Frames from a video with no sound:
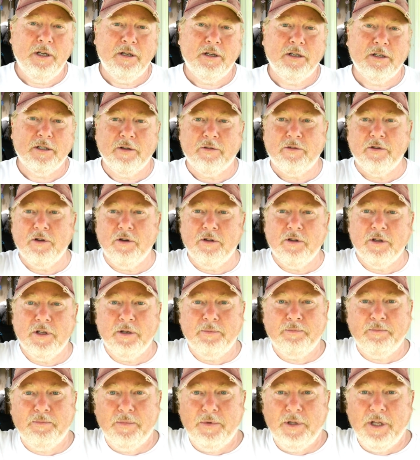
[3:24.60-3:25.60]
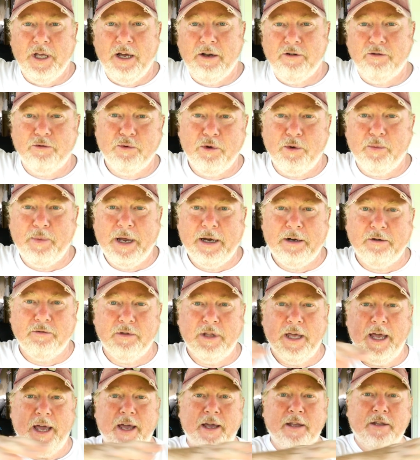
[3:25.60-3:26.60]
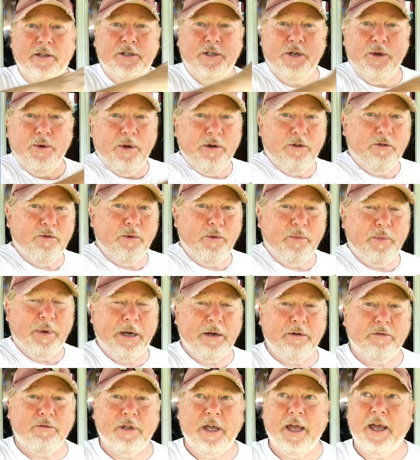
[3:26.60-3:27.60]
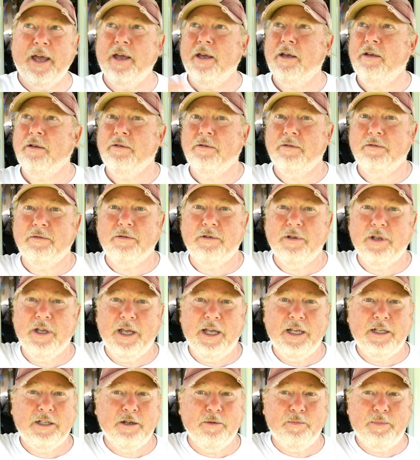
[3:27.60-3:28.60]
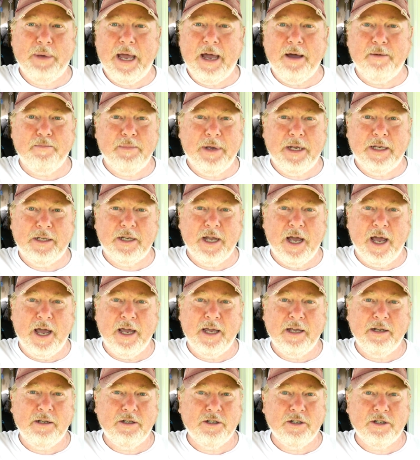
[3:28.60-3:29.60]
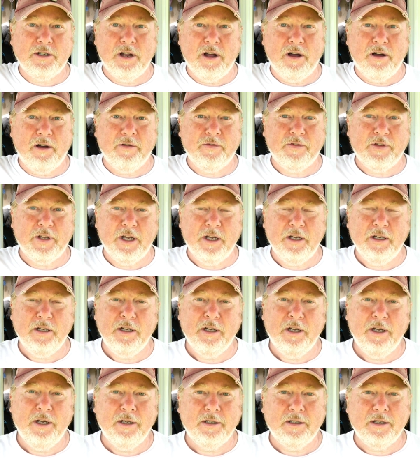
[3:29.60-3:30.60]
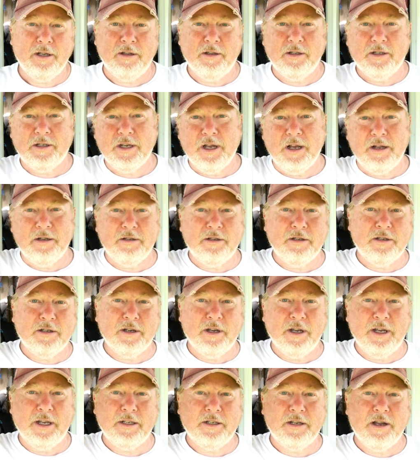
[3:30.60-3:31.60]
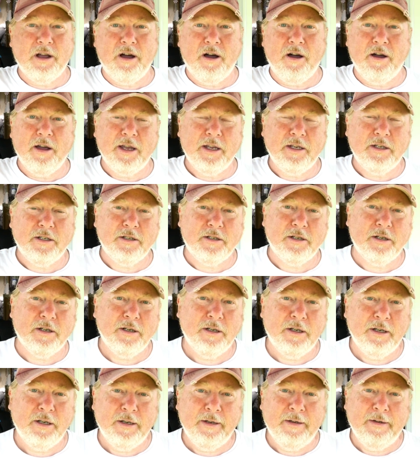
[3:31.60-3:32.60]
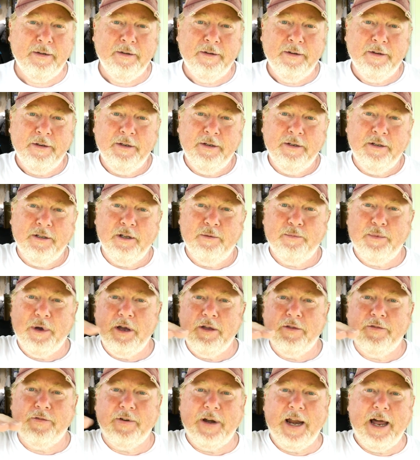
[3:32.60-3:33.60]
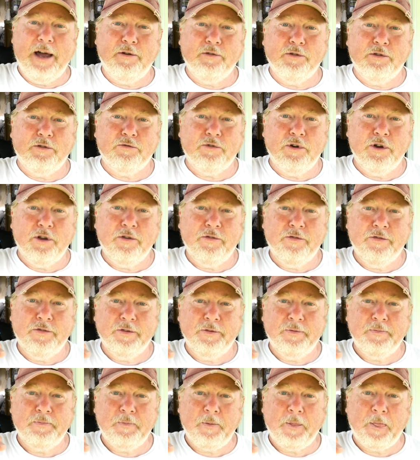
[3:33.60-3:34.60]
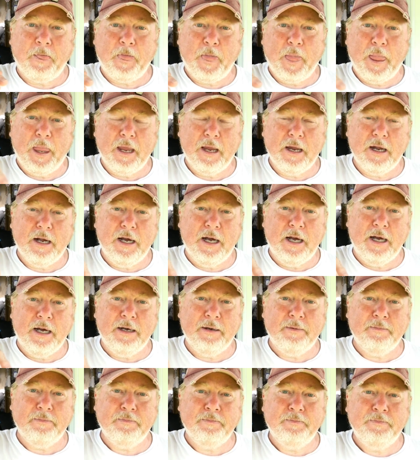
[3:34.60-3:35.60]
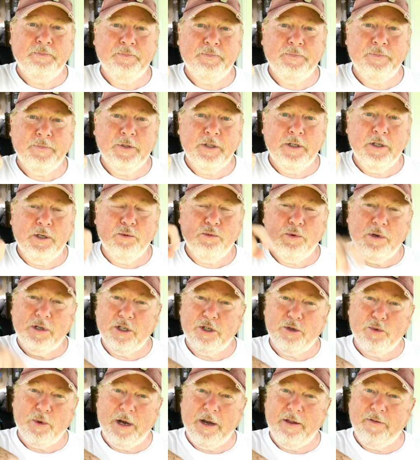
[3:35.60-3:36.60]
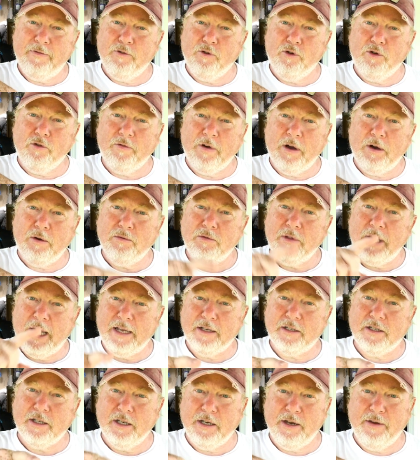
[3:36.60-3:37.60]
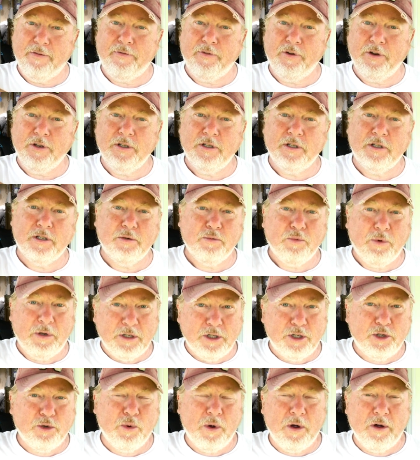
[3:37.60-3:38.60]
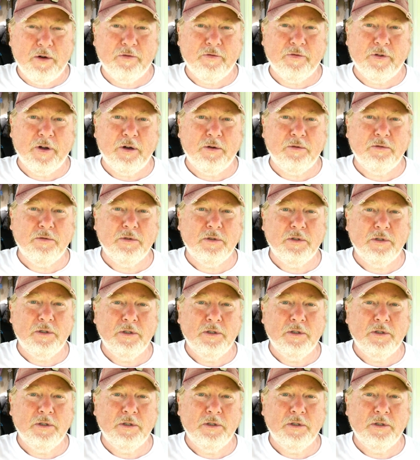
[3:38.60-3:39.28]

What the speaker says: the 100 watt panel there, the 200 watt panel there. It's about midday, just after, so the sun's at its highest. They're both flat on the roof. One's 24 volt, that's the difference. One's 12 volt.